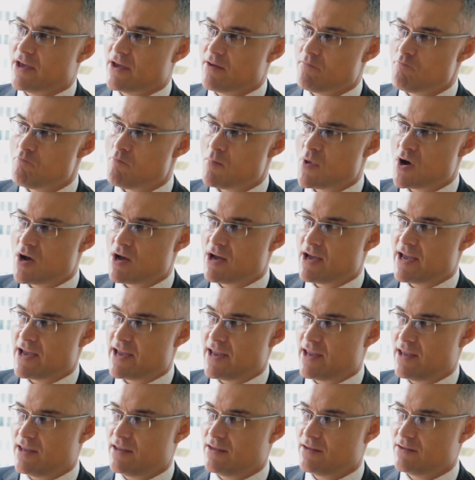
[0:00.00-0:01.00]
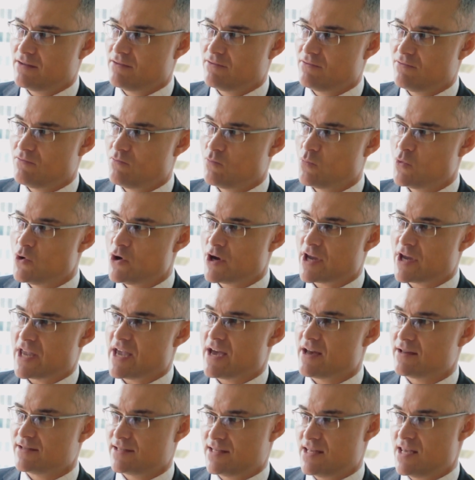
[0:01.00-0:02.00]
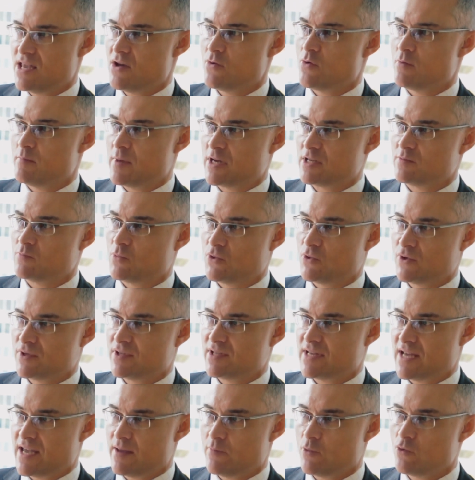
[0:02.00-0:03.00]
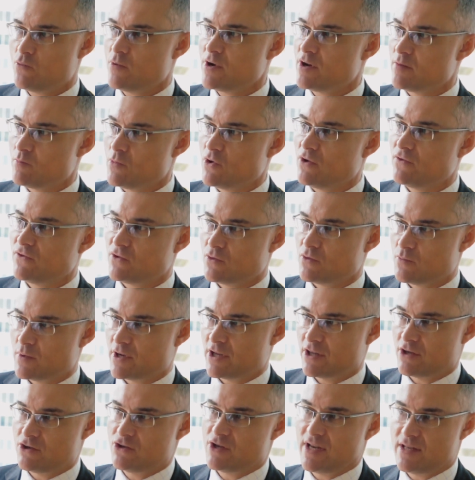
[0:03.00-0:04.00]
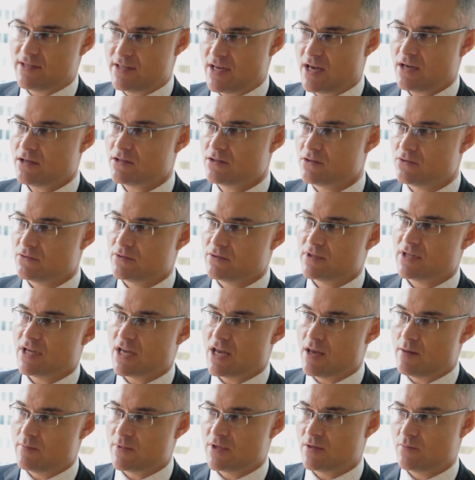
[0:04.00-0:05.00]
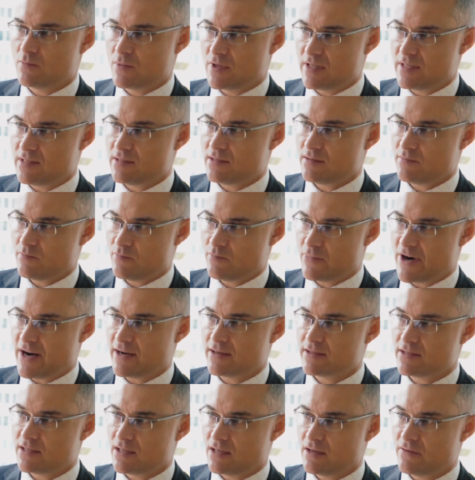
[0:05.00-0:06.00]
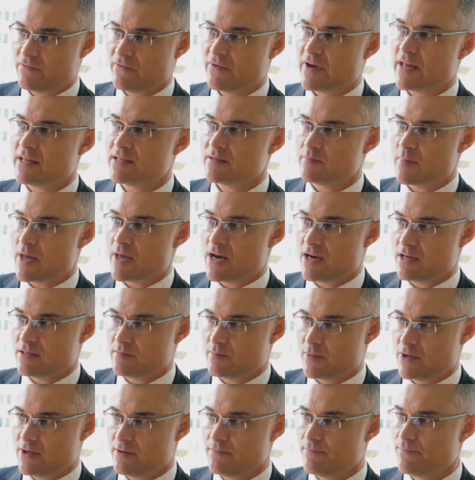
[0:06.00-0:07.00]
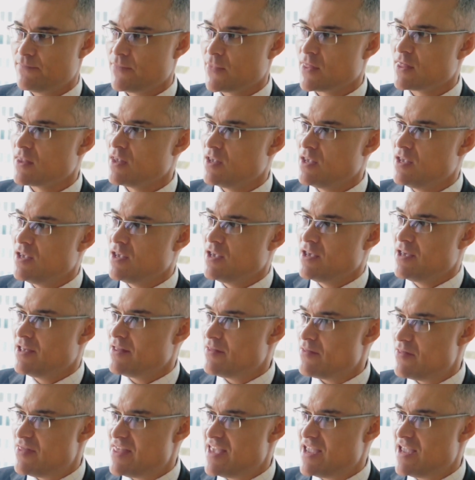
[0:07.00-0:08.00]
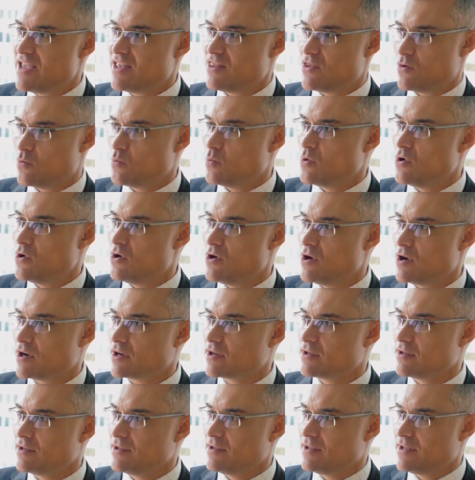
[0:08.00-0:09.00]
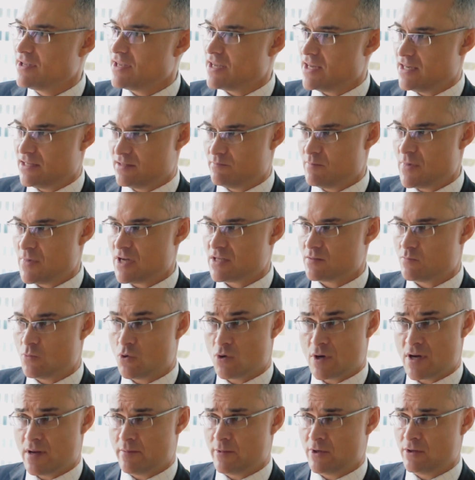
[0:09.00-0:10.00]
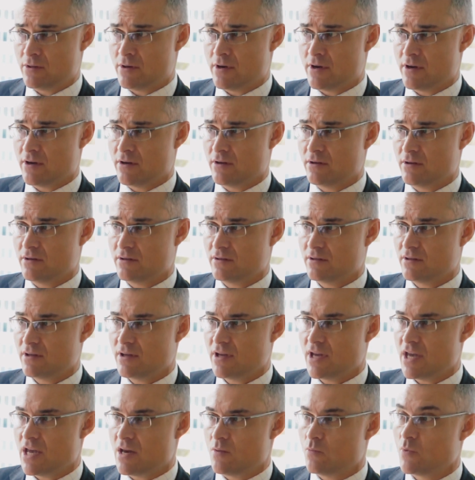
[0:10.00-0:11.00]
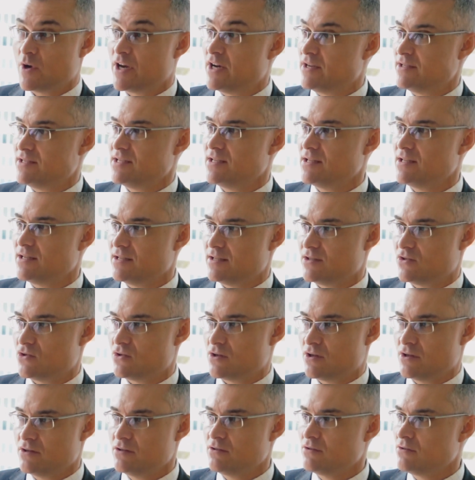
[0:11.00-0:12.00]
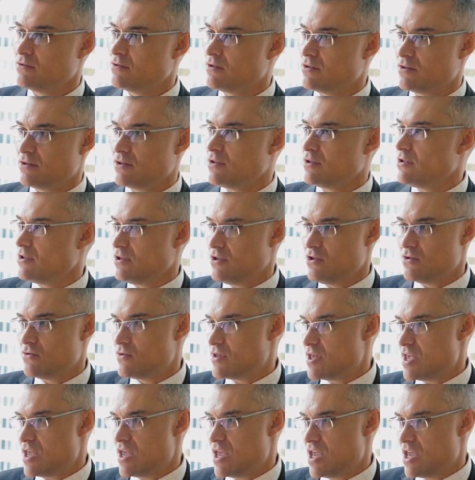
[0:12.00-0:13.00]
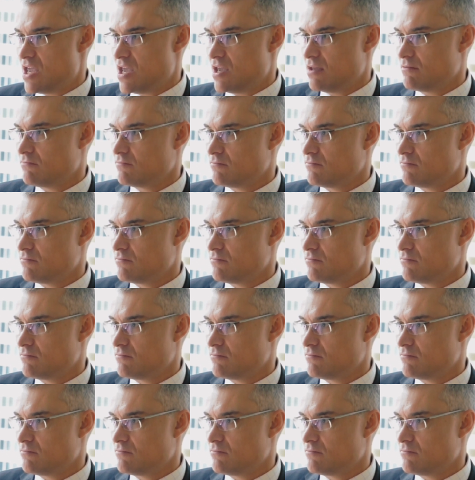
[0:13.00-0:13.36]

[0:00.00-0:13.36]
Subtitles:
my work hours there were much more stable. When I moved to one of the transactional teams and was practicing in funds management, there the work is much more come and go. Mm-hmm. And when a deal is on, you're there